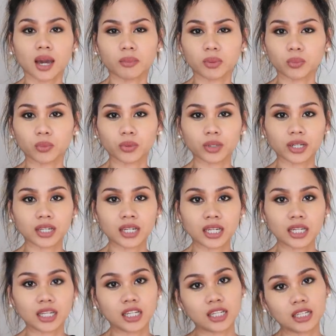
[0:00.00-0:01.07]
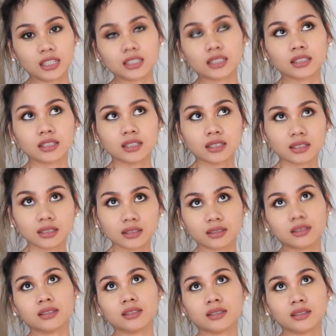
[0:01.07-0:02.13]
I've been working
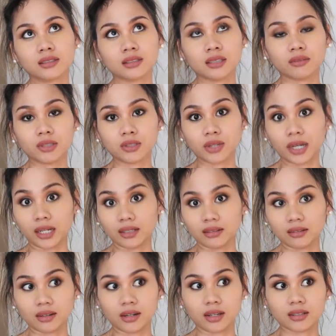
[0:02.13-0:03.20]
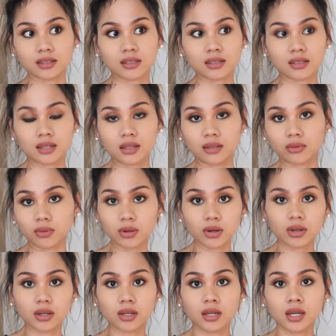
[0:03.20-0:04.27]
7 to 8 nights in a
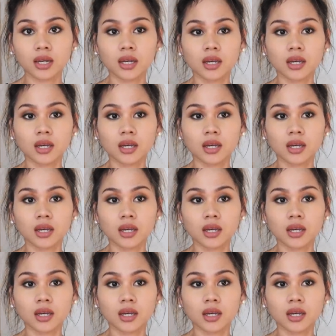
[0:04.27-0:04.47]
row.